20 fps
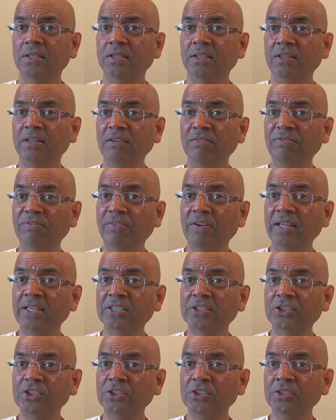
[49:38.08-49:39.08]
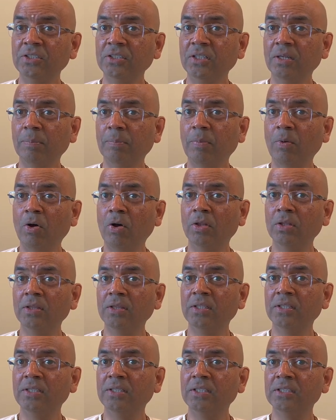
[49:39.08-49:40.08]
Reflection
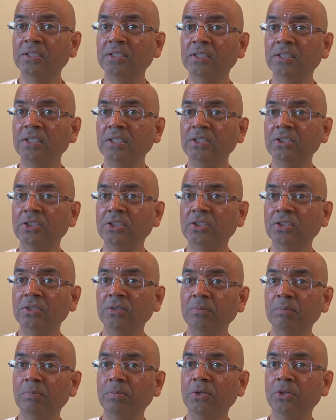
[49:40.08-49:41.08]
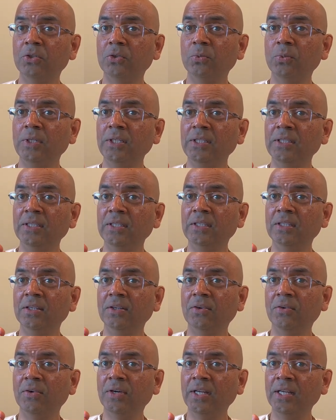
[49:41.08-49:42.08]
upon the distinction between
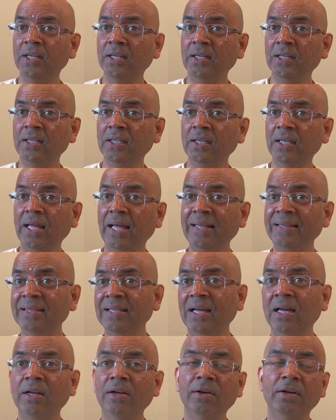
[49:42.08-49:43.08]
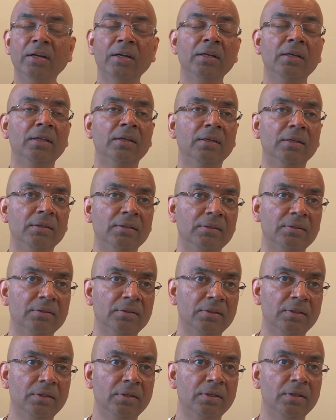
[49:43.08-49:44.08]
the real and the unreal.
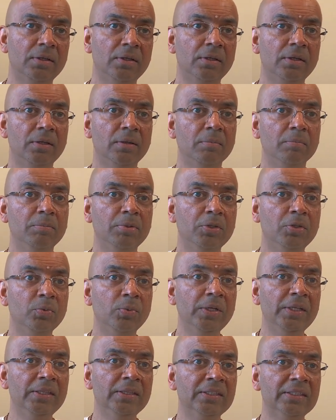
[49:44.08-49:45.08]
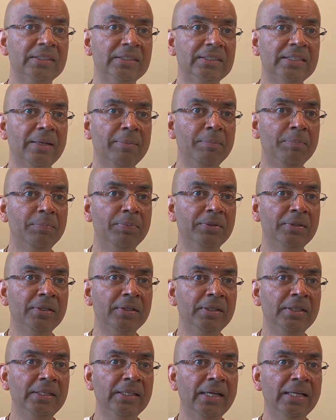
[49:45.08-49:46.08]
Between the
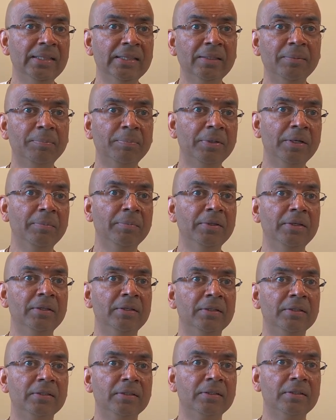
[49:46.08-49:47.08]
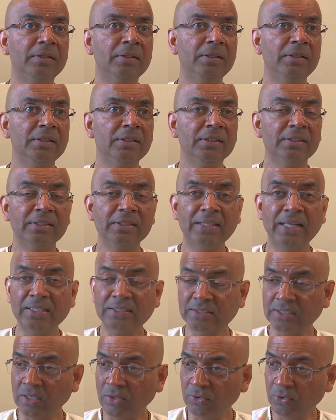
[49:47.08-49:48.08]
temporary and the permanent.
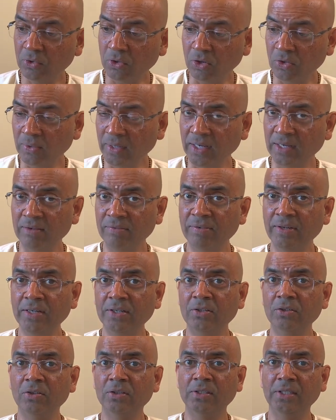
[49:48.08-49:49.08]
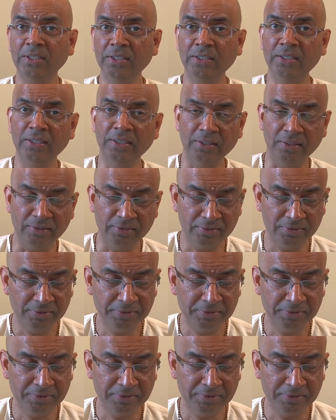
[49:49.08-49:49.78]
That's how you got to elevate your thinking.